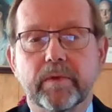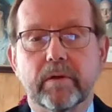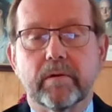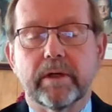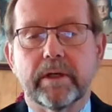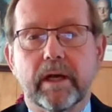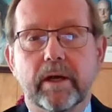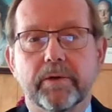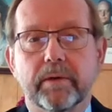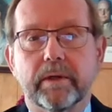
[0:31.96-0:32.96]
a great
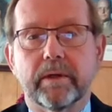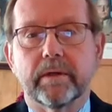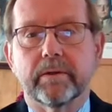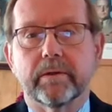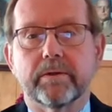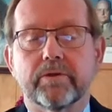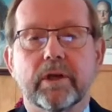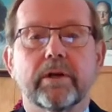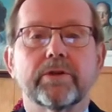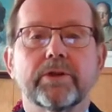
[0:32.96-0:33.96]
gathering under
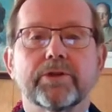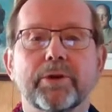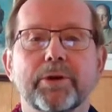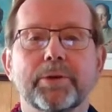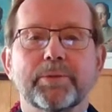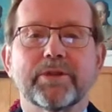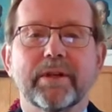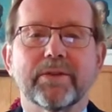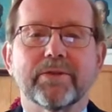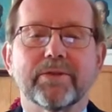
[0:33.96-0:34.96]
challenging
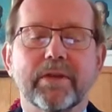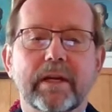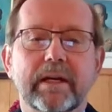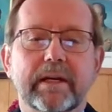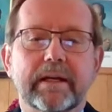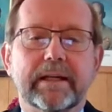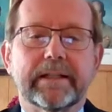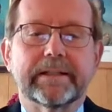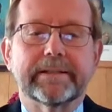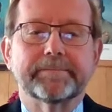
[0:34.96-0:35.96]
circumstances.
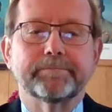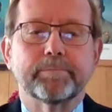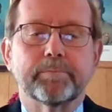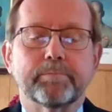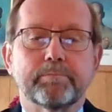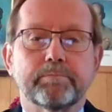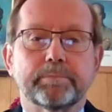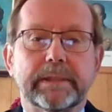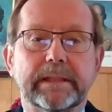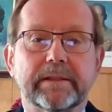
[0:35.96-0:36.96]

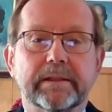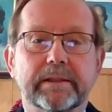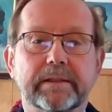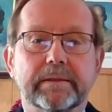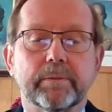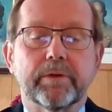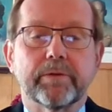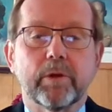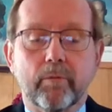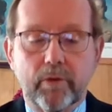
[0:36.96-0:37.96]
But
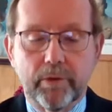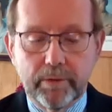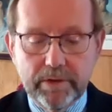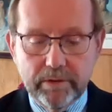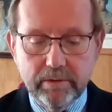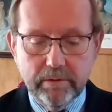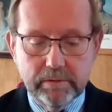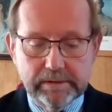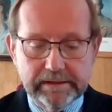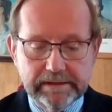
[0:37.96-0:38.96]
with no further
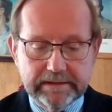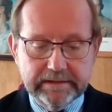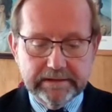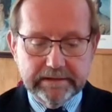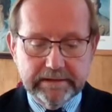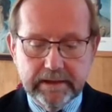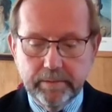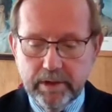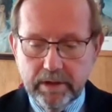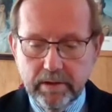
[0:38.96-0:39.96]
ado,
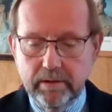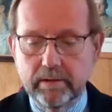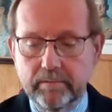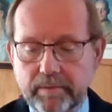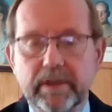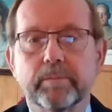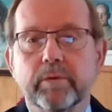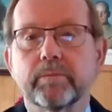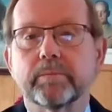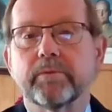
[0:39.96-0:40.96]
let me then
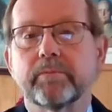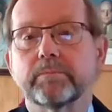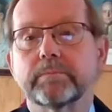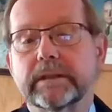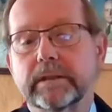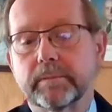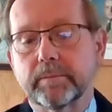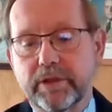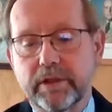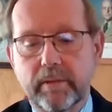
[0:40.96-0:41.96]

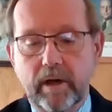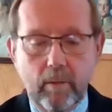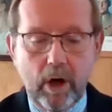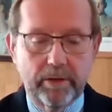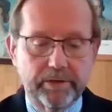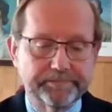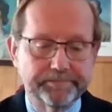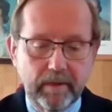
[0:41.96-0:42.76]
proceed to my remarks.